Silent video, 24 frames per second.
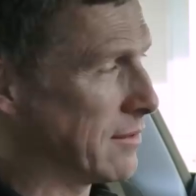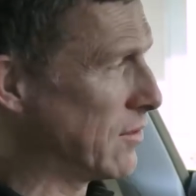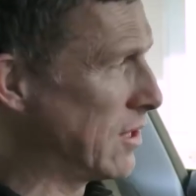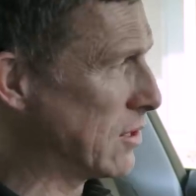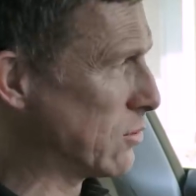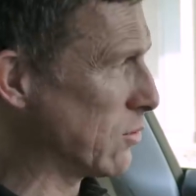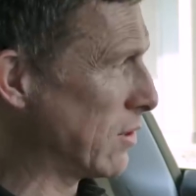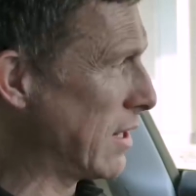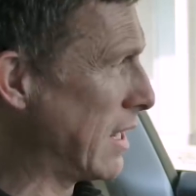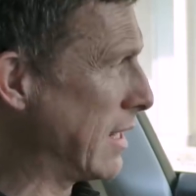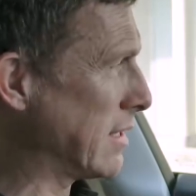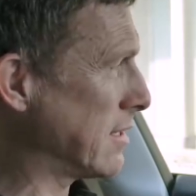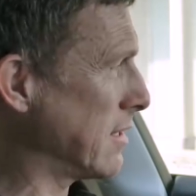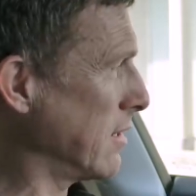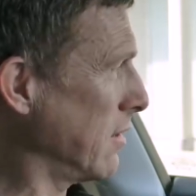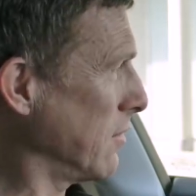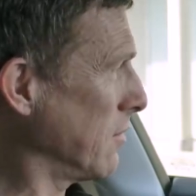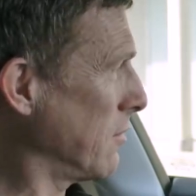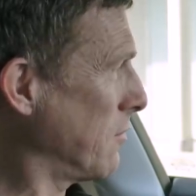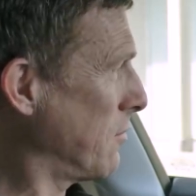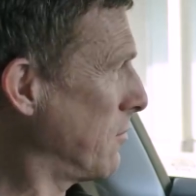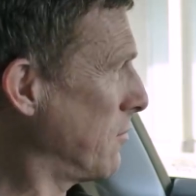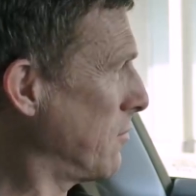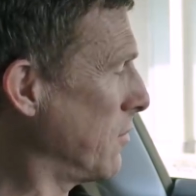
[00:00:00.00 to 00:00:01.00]
This one has it on
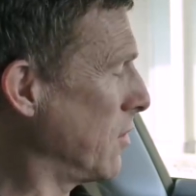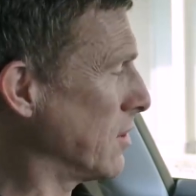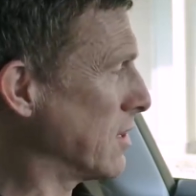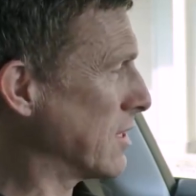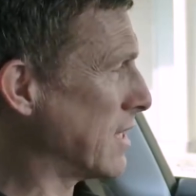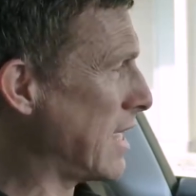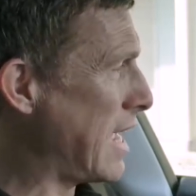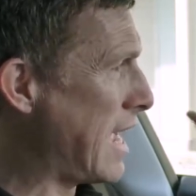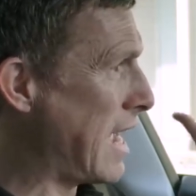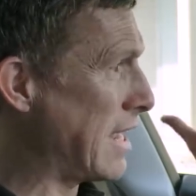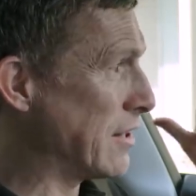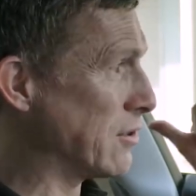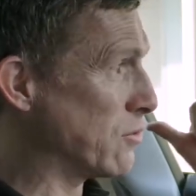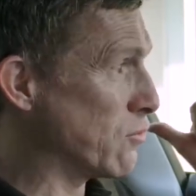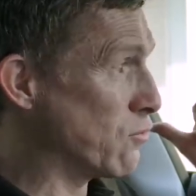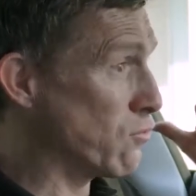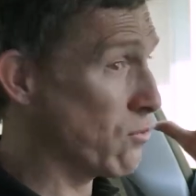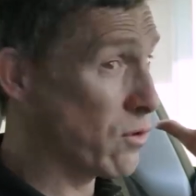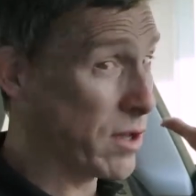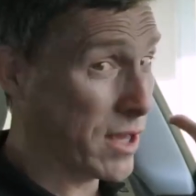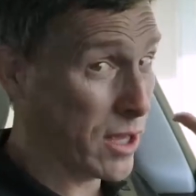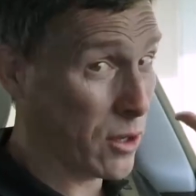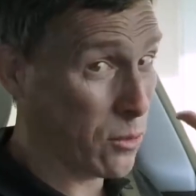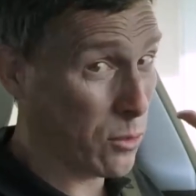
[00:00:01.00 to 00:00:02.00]
the front and
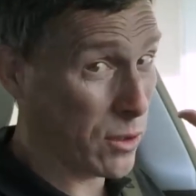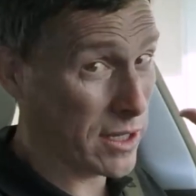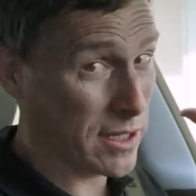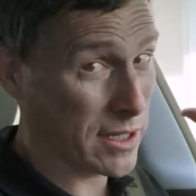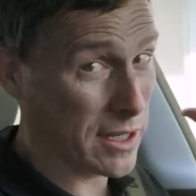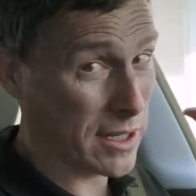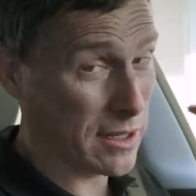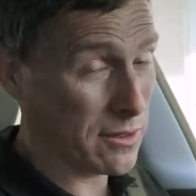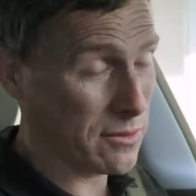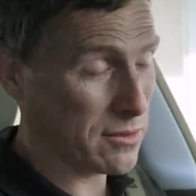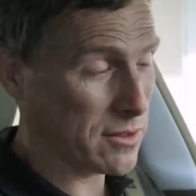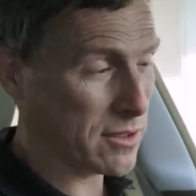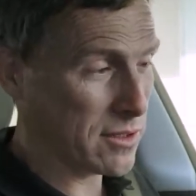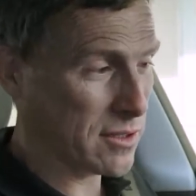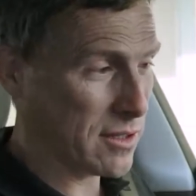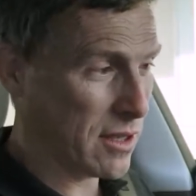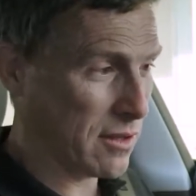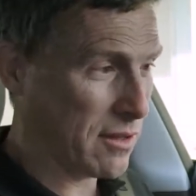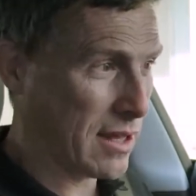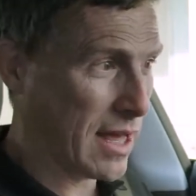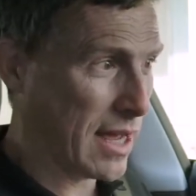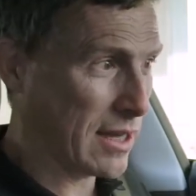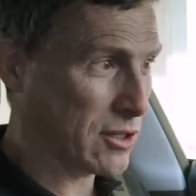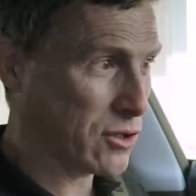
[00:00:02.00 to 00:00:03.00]
rear windows, so
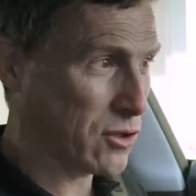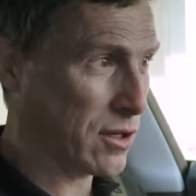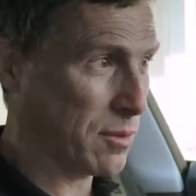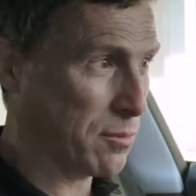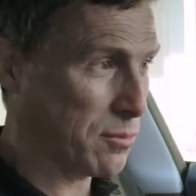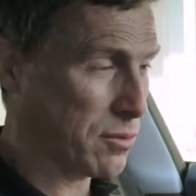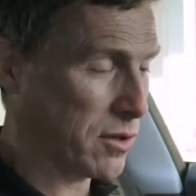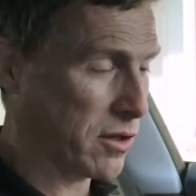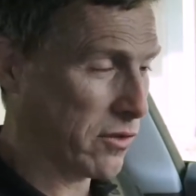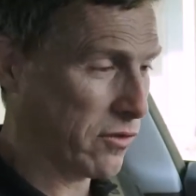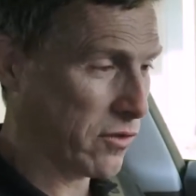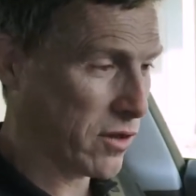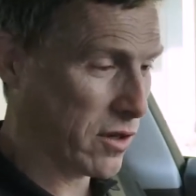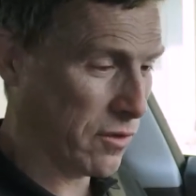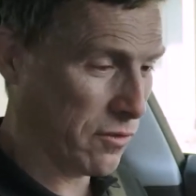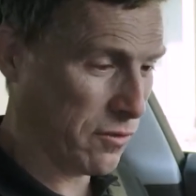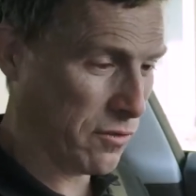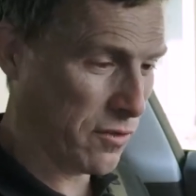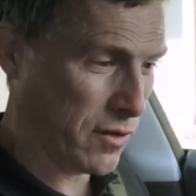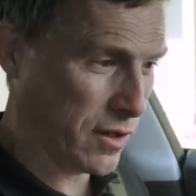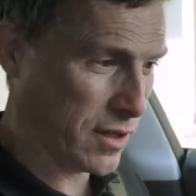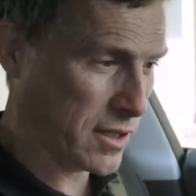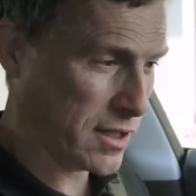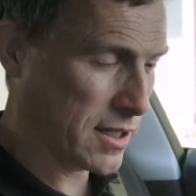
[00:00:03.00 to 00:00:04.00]
that should improve
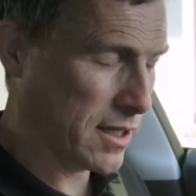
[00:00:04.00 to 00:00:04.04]
comfort.